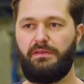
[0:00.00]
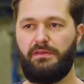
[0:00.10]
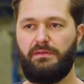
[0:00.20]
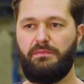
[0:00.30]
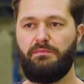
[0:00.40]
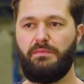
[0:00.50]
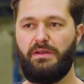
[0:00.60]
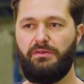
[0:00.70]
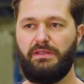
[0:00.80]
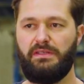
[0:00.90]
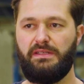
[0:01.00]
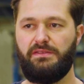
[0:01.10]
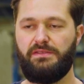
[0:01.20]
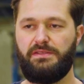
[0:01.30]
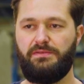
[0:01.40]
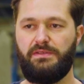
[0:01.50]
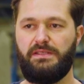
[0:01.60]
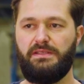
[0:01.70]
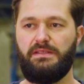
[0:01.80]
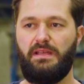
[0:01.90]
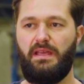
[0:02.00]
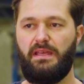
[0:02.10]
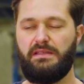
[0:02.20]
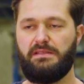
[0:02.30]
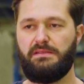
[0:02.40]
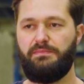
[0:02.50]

the marine industry and